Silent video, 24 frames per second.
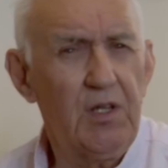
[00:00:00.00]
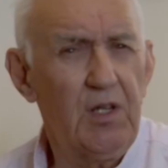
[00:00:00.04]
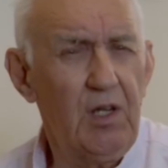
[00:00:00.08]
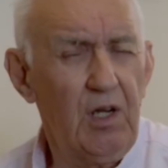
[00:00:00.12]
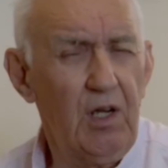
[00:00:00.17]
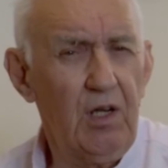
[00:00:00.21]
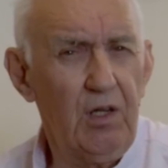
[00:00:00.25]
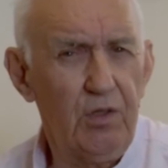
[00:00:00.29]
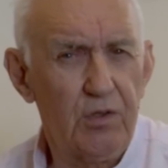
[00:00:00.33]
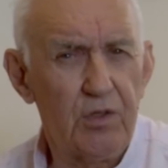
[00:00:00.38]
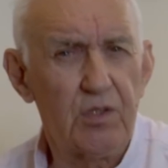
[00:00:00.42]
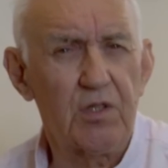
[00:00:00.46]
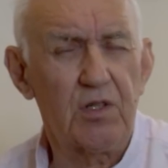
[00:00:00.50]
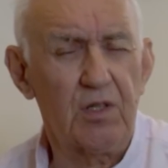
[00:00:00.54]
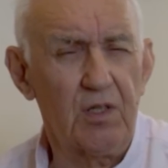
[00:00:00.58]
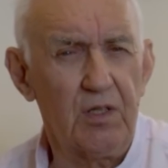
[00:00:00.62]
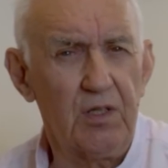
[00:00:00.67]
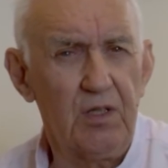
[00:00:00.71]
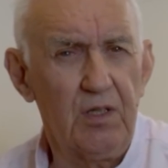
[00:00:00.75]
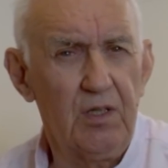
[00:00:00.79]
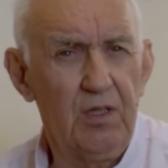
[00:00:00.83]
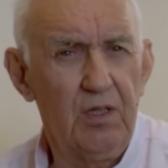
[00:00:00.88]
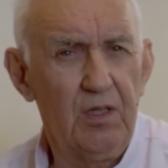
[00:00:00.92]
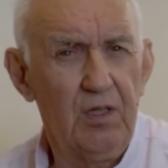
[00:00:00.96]

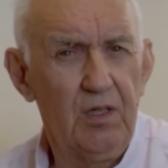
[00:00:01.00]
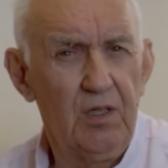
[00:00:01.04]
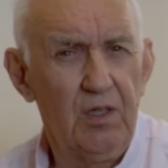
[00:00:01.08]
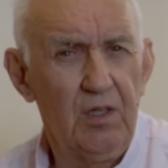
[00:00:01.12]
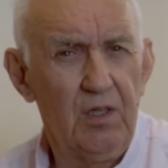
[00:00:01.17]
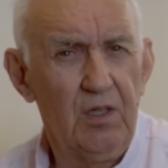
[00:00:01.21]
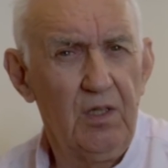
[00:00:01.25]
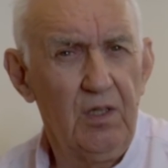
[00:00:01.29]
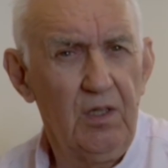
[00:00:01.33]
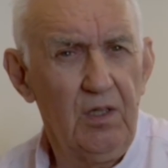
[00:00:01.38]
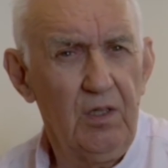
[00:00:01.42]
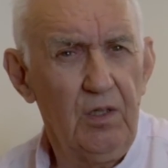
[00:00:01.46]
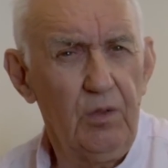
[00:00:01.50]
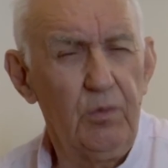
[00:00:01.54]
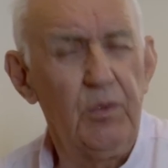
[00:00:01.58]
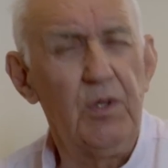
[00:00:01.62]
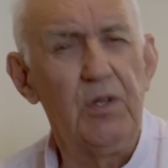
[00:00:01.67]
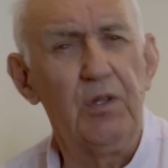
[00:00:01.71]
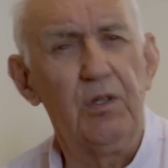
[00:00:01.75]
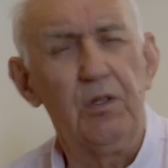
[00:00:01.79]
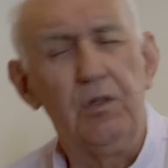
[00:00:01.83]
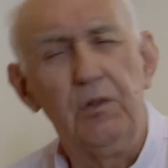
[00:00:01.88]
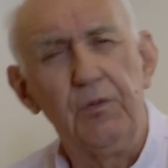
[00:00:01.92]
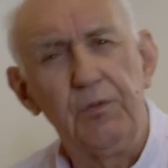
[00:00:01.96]
closely
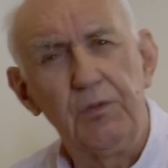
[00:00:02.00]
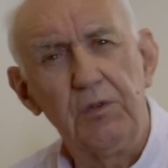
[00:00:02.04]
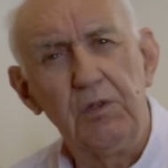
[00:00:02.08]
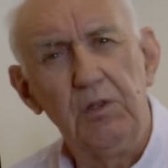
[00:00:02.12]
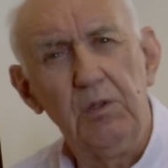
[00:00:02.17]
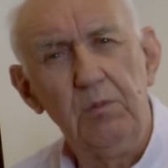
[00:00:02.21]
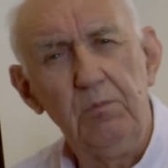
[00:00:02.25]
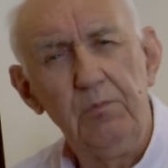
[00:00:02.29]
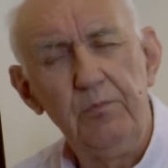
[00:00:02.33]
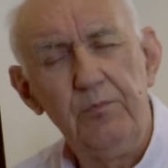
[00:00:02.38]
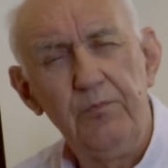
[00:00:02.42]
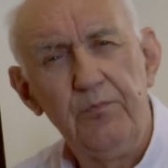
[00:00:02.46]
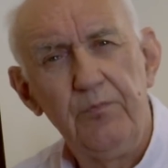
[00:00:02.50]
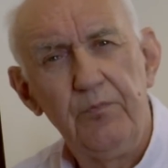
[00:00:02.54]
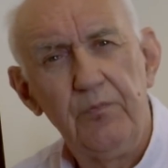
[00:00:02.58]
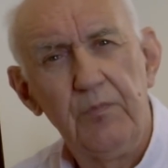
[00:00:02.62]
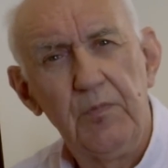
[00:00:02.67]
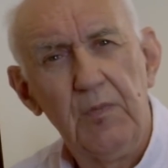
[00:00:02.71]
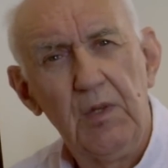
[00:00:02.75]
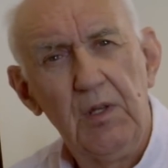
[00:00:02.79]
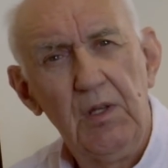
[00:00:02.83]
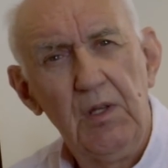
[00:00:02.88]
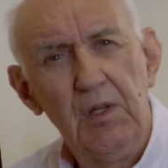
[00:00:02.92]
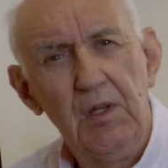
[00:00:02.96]
with Ofcom,
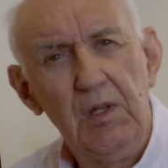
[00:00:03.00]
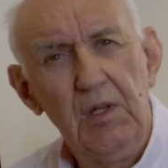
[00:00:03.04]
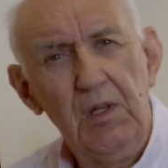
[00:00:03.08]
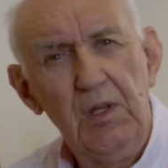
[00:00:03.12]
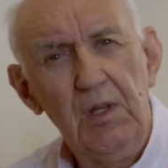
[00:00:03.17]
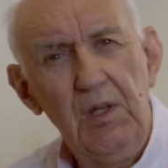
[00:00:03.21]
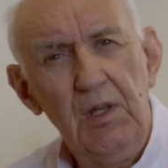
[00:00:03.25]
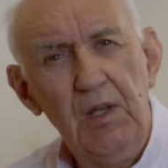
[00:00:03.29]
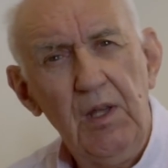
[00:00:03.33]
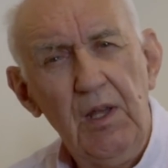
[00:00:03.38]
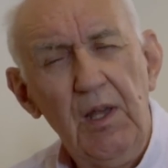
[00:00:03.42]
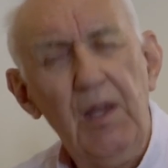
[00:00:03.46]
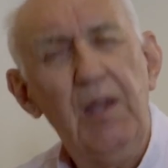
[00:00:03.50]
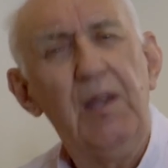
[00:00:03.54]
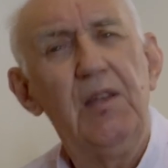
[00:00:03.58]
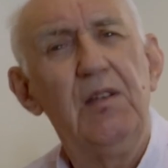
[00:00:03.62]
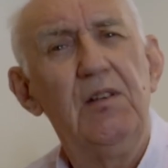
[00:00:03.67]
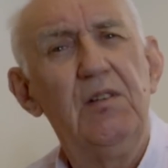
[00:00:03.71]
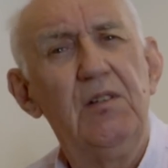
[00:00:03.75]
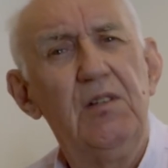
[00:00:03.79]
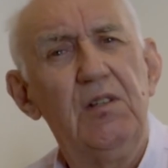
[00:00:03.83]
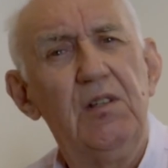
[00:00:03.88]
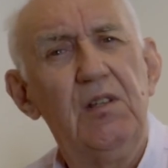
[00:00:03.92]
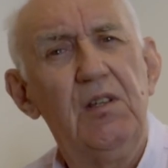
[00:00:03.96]

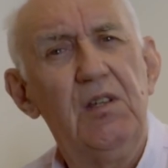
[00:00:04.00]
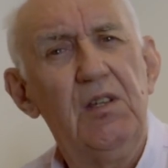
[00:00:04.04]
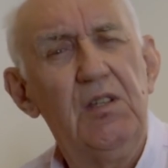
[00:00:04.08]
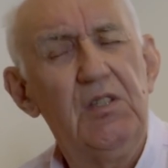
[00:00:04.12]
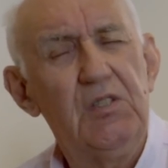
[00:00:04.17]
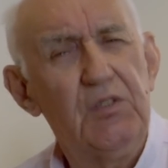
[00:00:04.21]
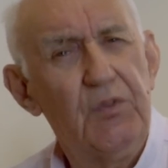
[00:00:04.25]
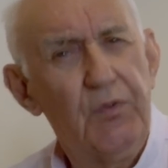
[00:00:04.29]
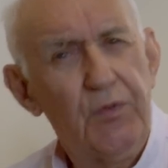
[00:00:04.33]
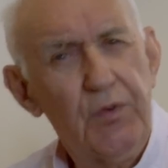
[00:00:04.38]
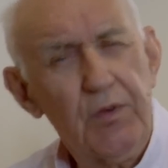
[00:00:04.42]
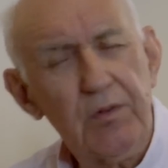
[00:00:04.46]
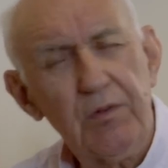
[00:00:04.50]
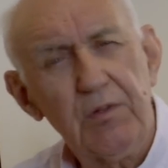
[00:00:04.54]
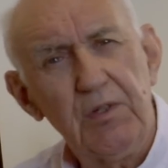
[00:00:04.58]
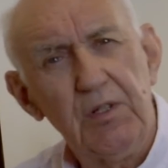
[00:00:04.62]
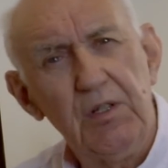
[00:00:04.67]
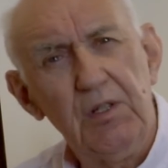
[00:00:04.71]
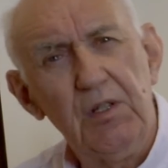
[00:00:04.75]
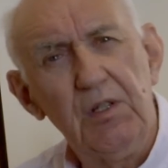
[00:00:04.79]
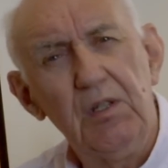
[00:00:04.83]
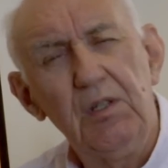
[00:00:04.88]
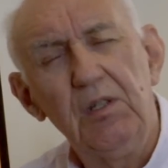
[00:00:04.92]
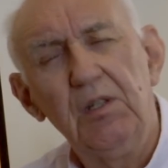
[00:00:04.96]
and it's
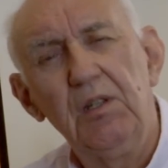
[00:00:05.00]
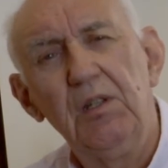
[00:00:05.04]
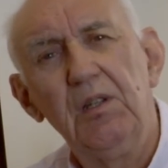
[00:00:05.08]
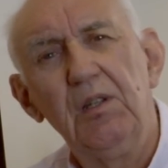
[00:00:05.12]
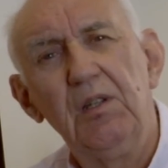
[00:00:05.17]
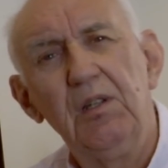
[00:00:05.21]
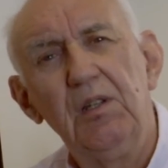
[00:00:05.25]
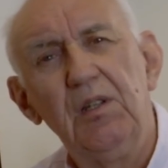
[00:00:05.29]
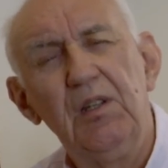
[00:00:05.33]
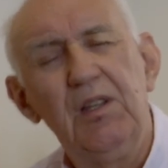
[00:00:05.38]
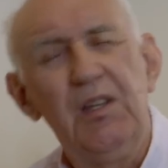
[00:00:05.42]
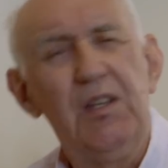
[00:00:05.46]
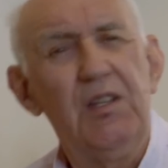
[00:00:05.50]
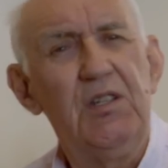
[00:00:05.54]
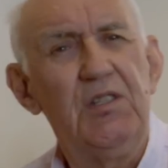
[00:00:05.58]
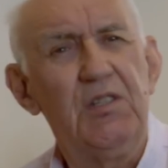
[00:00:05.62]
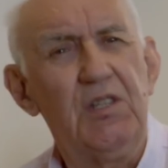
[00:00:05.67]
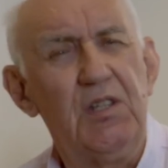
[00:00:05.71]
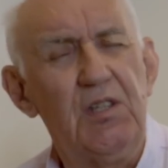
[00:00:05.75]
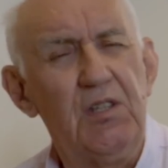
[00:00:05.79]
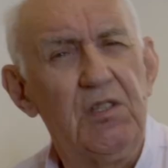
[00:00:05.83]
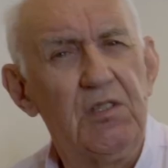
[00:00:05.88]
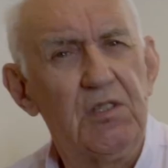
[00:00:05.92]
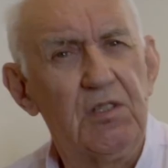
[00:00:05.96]
very
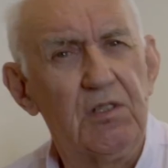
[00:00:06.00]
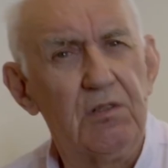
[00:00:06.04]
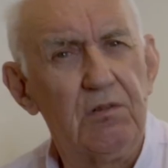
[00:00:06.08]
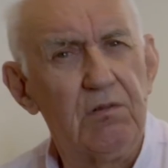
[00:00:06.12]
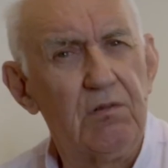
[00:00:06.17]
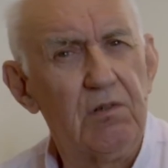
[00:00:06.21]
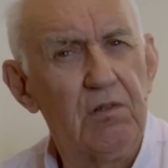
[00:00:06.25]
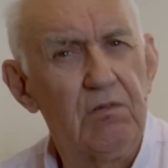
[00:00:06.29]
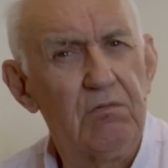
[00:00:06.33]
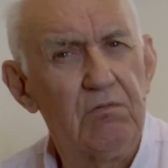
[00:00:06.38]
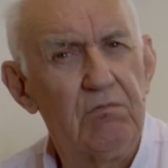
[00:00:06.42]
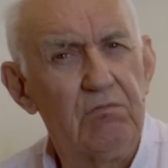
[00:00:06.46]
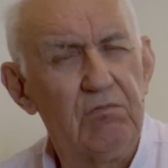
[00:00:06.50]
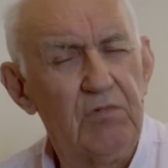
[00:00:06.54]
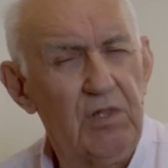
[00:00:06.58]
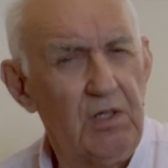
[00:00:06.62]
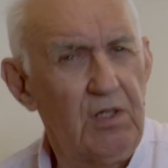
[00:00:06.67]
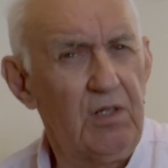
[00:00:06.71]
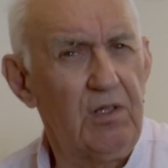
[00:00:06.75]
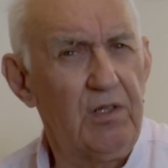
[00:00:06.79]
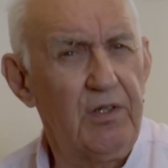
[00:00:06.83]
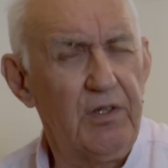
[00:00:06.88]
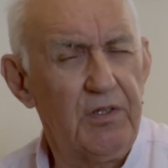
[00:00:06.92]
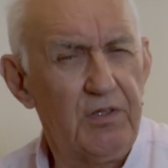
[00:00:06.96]
easy to
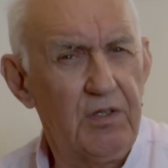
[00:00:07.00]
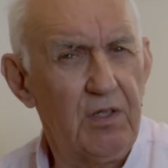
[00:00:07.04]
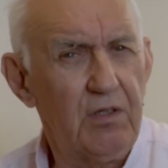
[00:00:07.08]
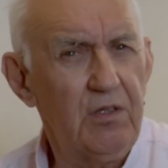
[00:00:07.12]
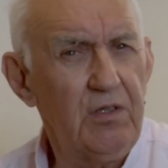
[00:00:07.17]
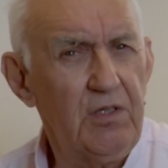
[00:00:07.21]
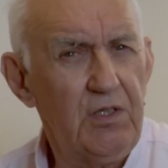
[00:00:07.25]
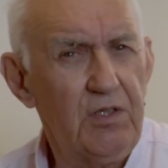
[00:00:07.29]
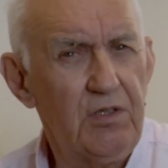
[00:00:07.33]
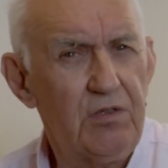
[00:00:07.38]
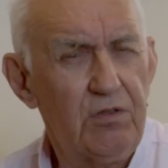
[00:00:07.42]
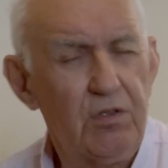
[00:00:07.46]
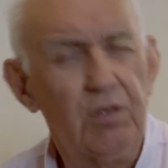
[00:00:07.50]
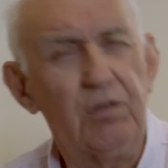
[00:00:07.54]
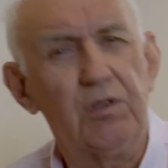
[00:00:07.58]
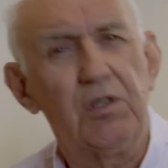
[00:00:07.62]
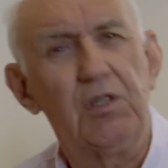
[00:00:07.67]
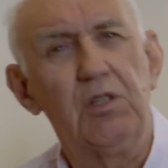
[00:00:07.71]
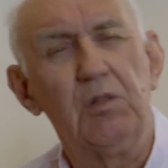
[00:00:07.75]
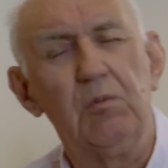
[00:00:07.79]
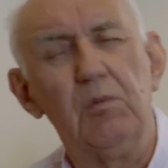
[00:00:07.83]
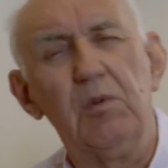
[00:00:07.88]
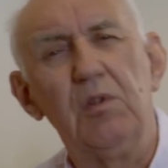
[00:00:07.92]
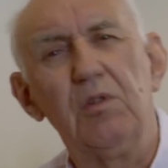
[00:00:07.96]
realise that this
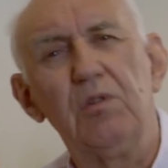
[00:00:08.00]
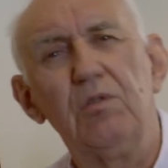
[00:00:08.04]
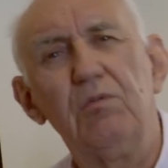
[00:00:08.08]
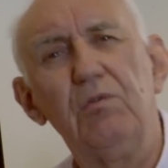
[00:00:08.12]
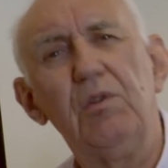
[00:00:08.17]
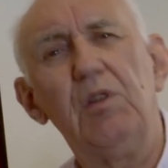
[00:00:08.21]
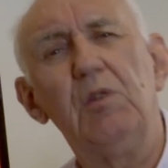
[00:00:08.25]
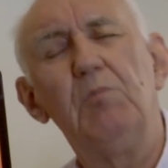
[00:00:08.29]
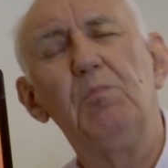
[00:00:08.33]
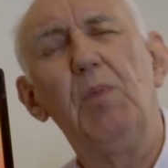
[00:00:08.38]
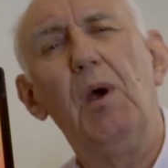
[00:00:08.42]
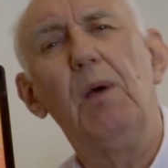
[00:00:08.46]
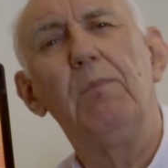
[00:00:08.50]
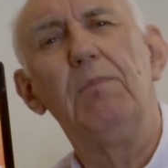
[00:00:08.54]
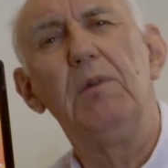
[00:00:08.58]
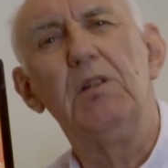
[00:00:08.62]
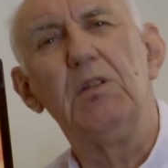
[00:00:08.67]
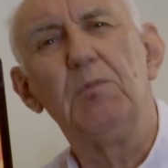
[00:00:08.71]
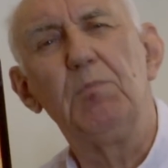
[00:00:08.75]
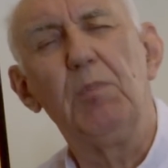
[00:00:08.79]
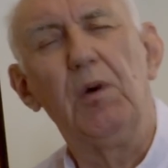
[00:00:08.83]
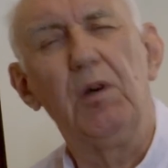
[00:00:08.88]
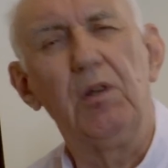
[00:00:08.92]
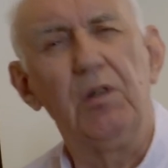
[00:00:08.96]
document, although
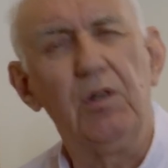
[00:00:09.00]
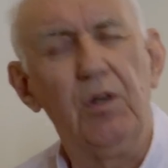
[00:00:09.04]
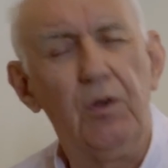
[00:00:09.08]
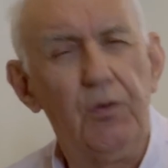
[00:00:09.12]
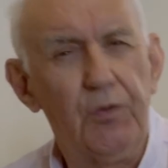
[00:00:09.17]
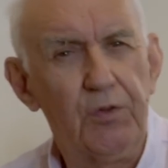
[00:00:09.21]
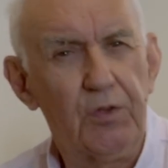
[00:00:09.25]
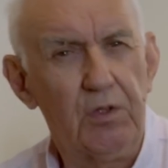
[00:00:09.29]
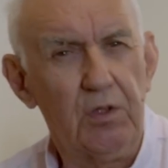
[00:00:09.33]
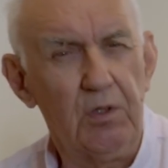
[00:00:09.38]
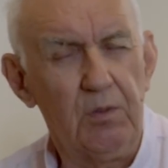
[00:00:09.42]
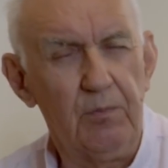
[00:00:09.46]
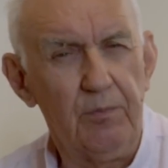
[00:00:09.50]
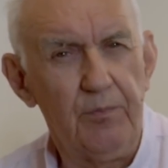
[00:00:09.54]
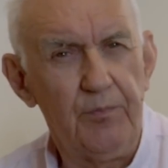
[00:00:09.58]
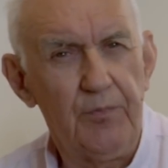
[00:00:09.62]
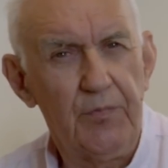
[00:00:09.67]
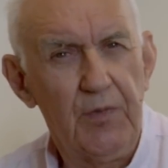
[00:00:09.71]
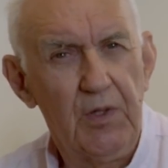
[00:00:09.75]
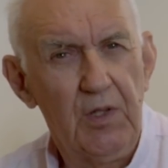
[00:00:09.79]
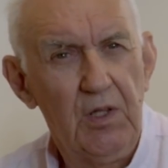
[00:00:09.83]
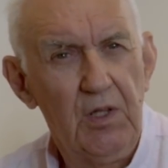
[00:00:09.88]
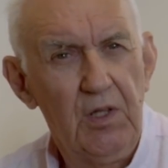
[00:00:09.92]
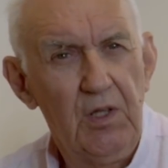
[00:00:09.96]
published by Ofcom,
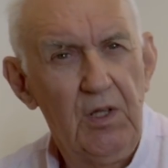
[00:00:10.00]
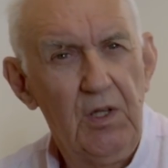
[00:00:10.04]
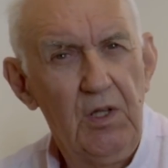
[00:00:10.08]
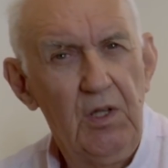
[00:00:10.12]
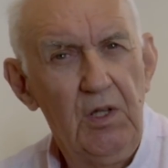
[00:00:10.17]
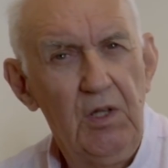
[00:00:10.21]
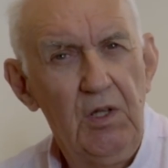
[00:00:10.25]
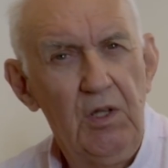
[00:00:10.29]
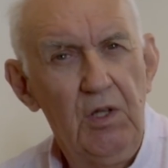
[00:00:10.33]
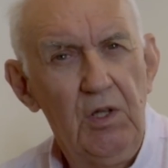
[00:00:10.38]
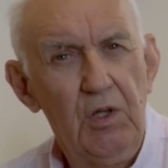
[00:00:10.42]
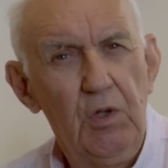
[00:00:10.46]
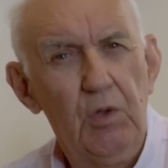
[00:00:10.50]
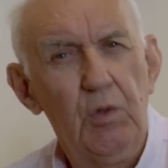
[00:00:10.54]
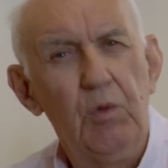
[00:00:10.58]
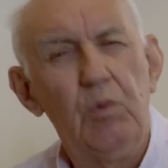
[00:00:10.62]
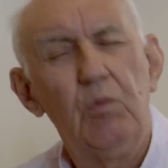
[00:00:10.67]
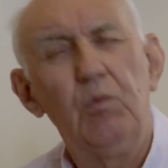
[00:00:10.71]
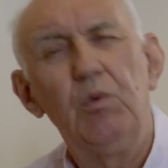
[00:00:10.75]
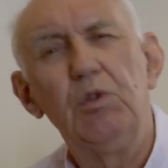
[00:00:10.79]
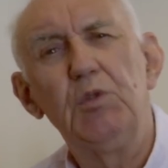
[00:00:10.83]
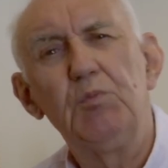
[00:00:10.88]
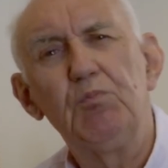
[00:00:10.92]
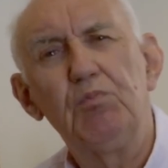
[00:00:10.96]

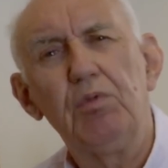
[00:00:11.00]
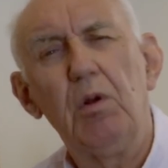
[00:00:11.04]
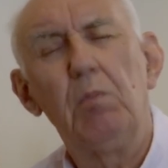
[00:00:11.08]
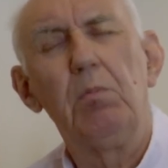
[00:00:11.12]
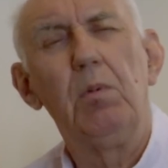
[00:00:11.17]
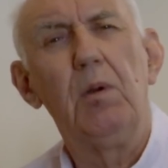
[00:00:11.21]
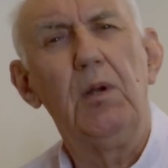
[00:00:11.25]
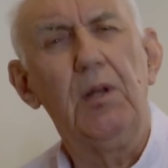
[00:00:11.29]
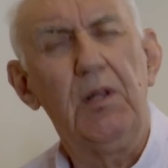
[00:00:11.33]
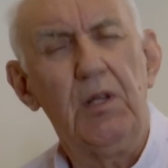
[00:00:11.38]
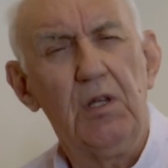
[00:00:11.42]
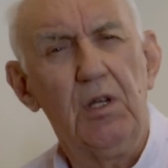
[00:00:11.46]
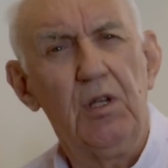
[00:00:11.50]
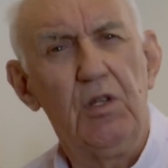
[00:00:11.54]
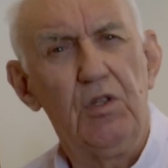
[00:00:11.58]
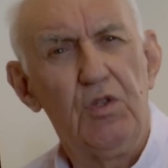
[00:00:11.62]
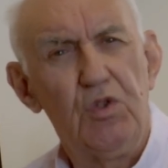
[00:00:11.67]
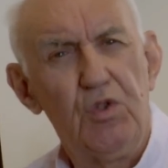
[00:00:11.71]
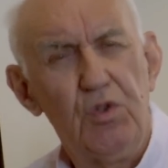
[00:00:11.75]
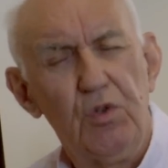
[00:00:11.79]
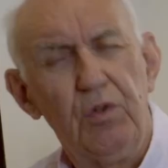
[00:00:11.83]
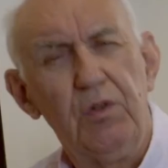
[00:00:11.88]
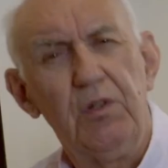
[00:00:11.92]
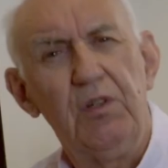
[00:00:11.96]
was probably a
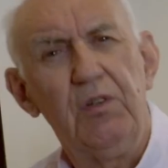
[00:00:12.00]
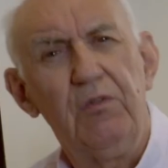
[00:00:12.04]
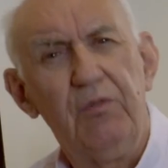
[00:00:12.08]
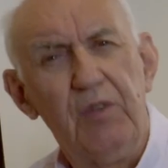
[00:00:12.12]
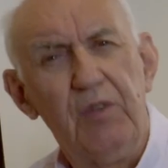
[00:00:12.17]
joint